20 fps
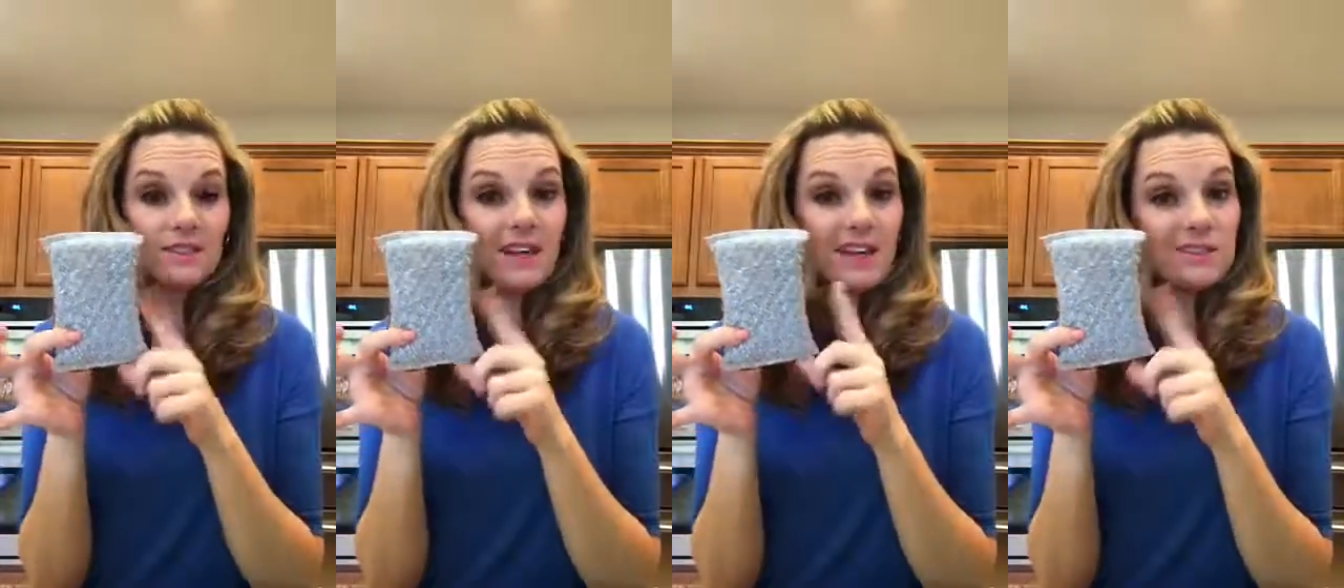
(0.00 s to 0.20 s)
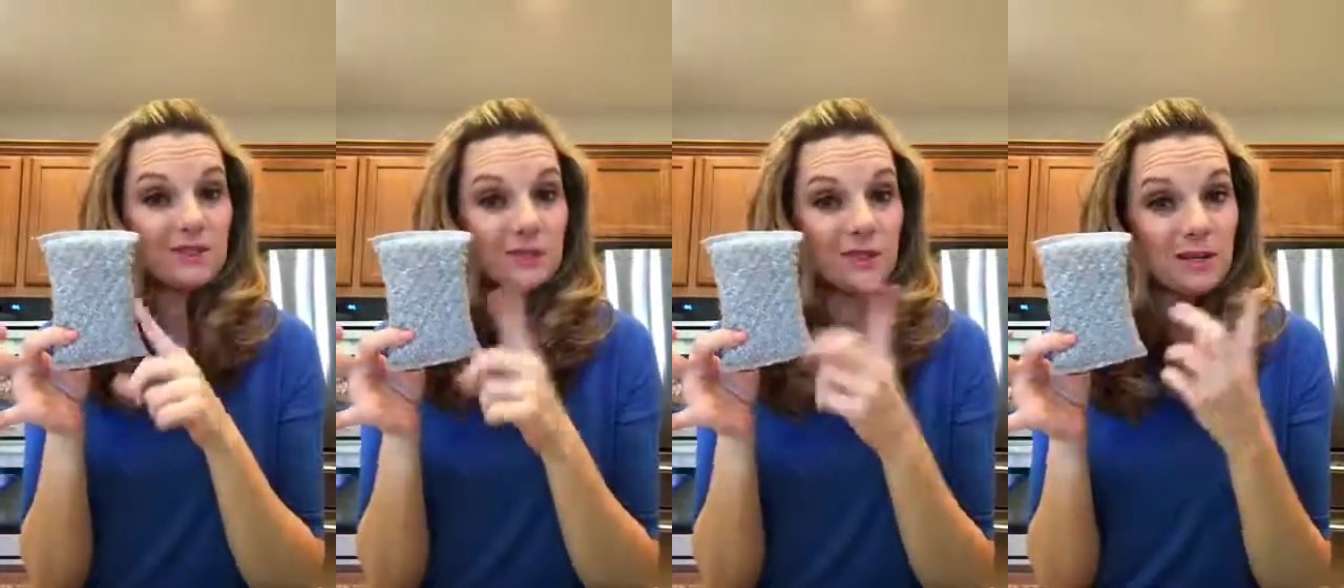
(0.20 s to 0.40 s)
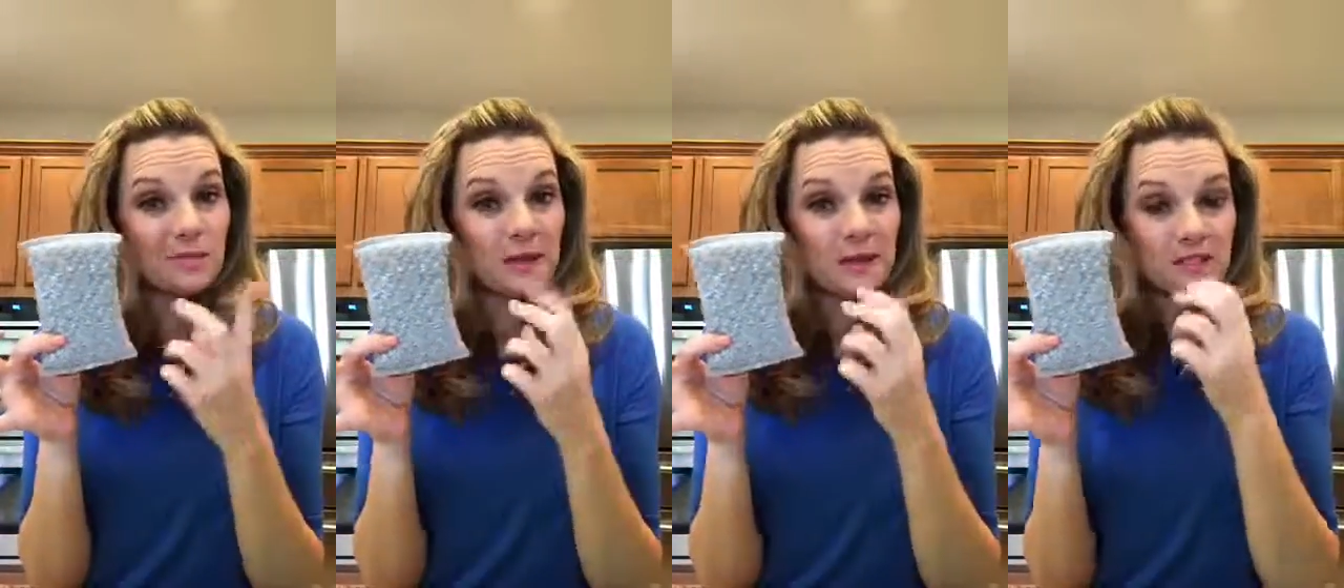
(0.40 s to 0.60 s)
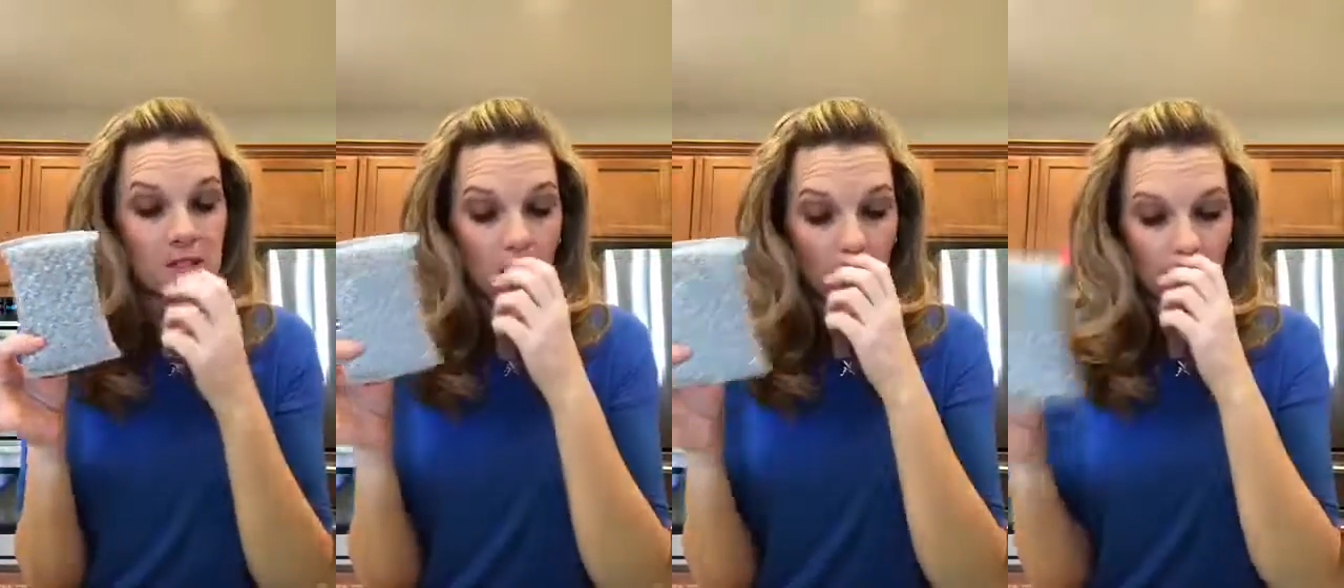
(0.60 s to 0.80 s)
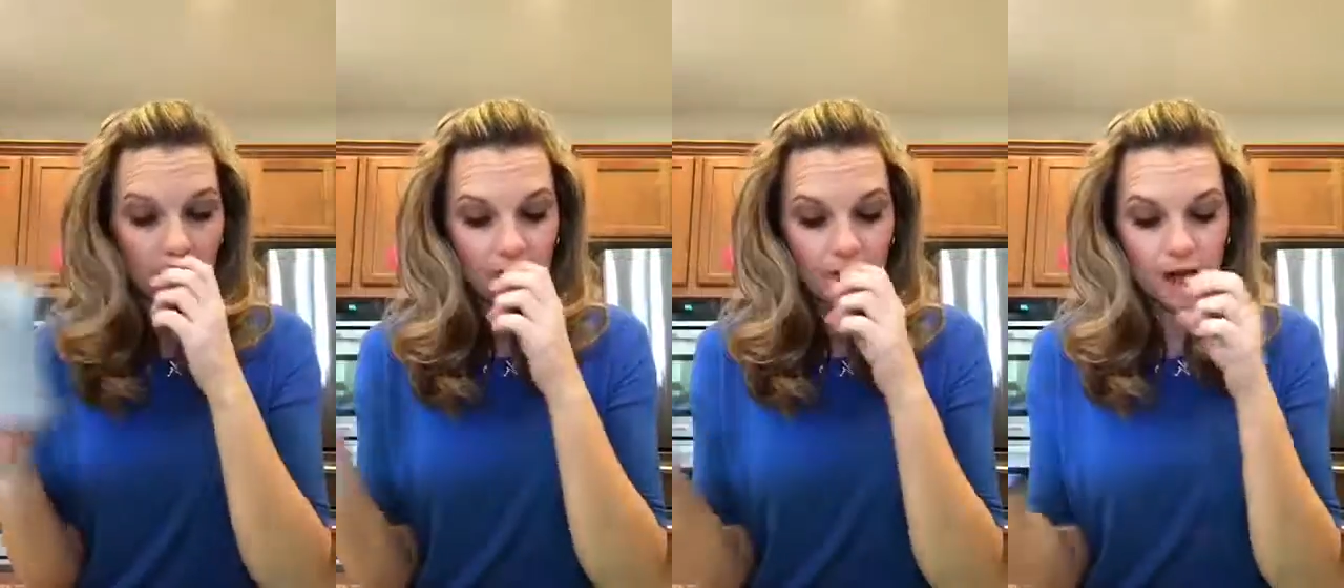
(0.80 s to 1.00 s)
That's one of my
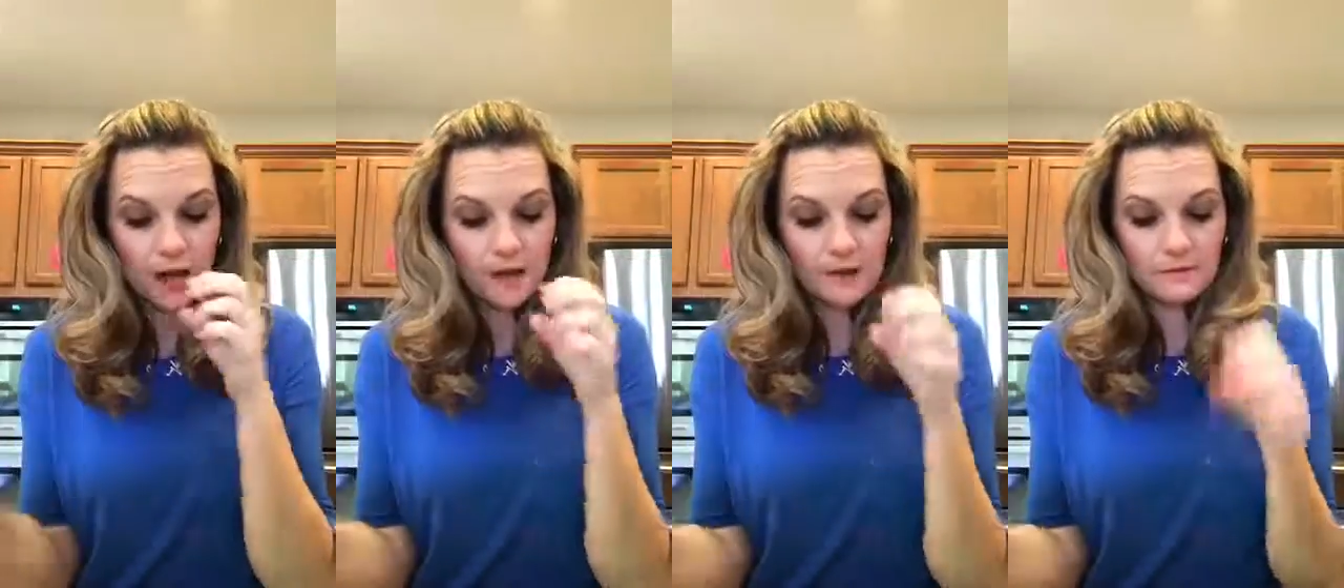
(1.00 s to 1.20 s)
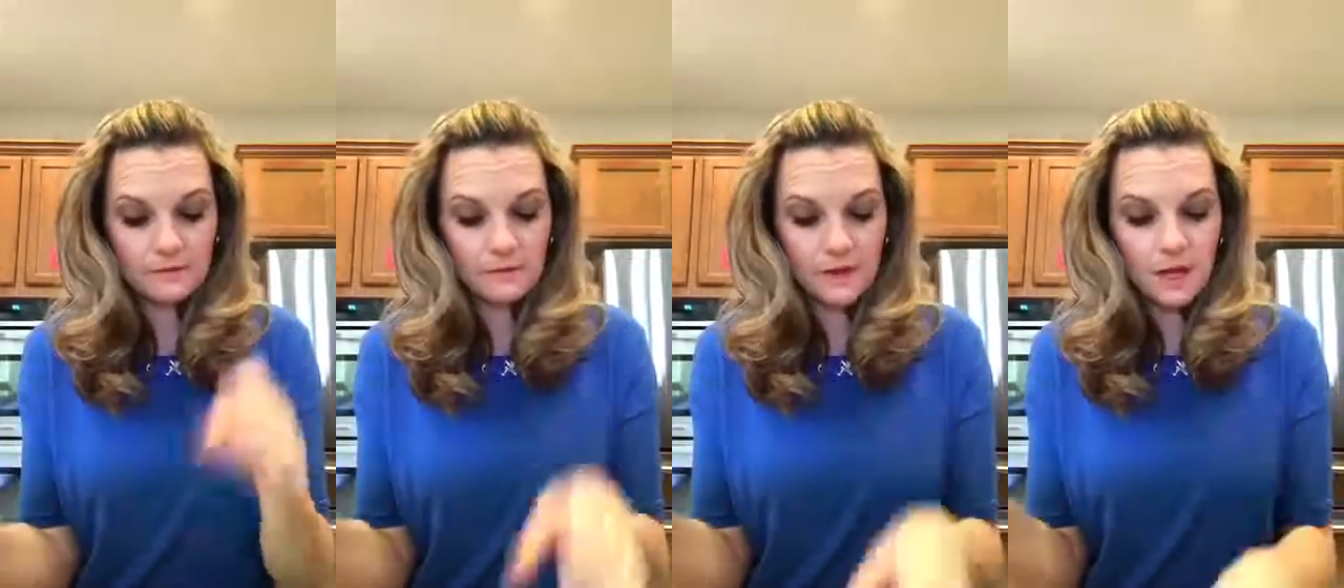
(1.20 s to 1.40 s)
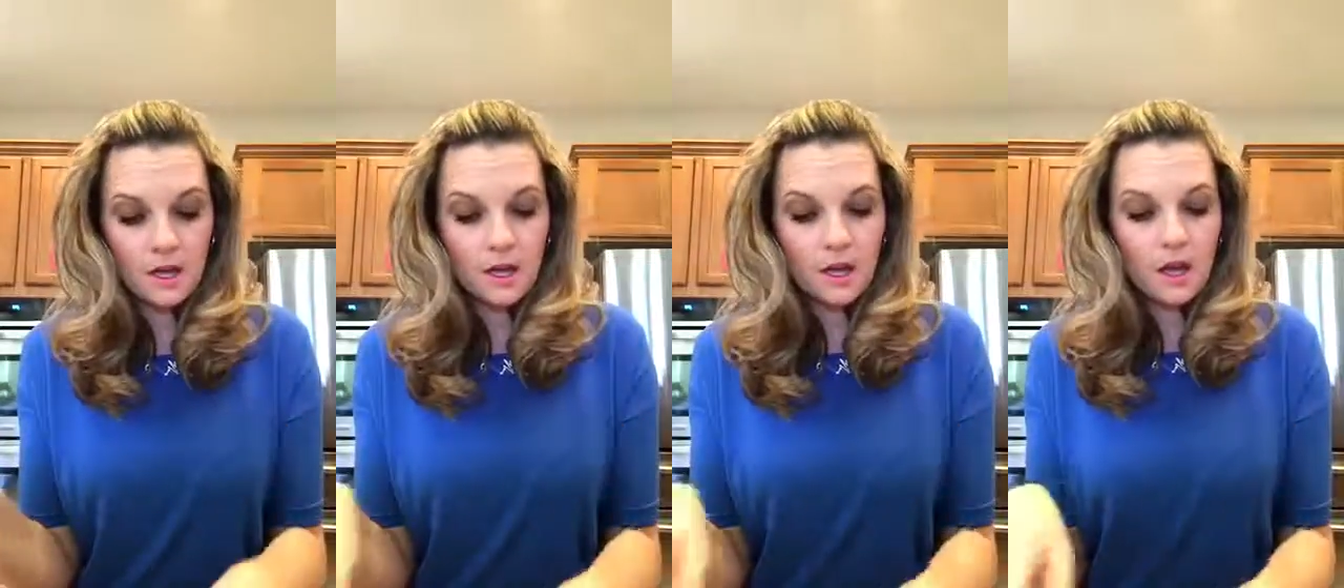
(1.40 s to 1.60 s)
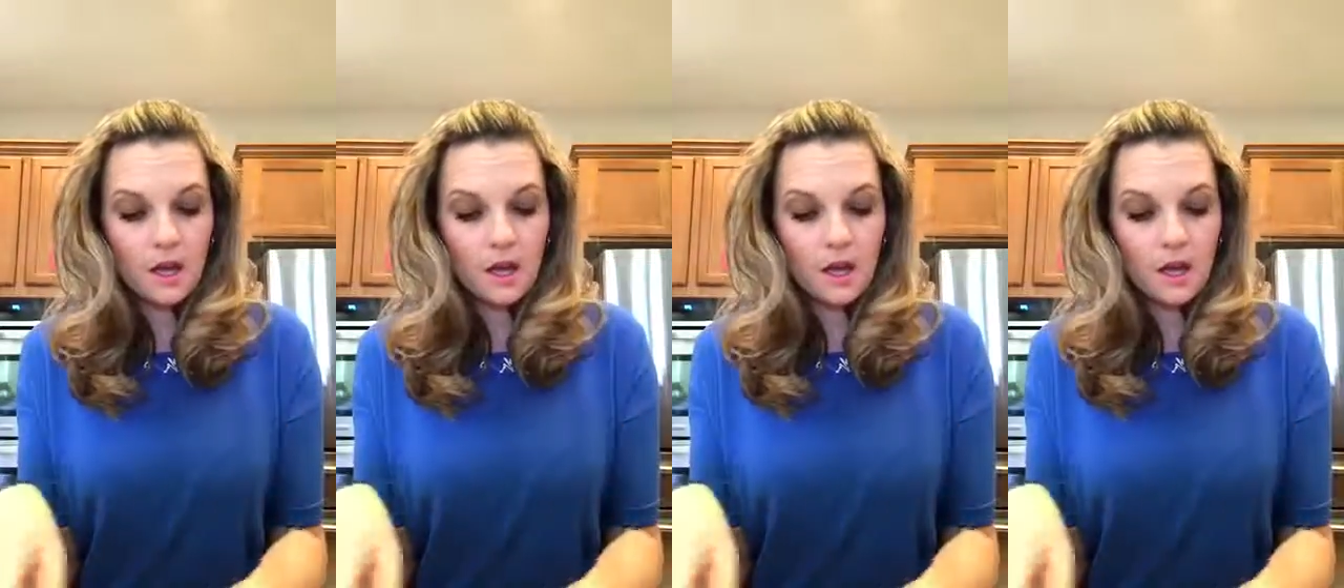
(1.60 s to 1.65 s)
top 5.